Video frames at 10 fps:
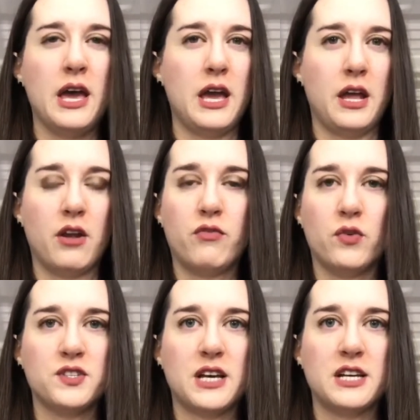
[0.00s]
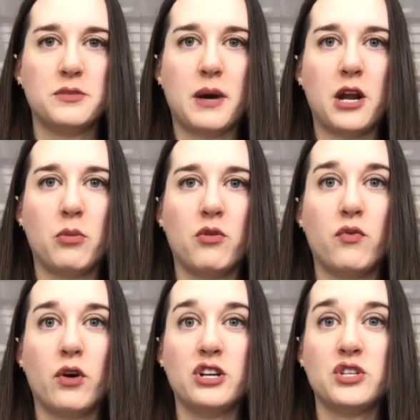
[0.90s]
in a full-size bottle
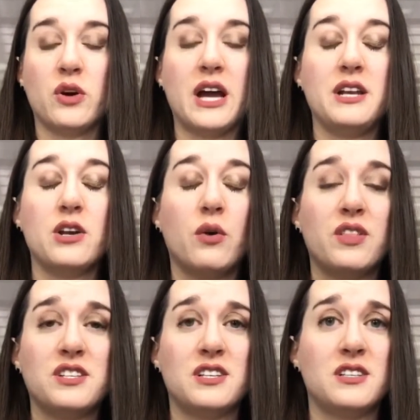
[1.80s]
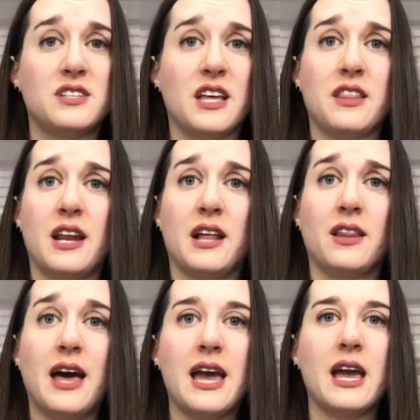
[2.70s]
before, so I know this is a scent that I
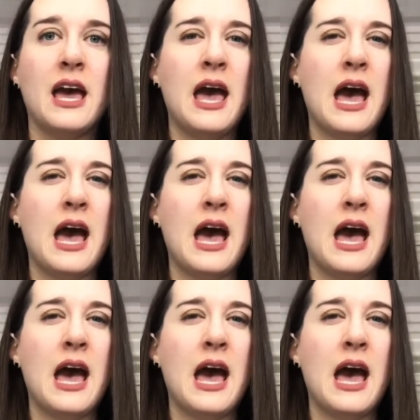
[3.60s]
like,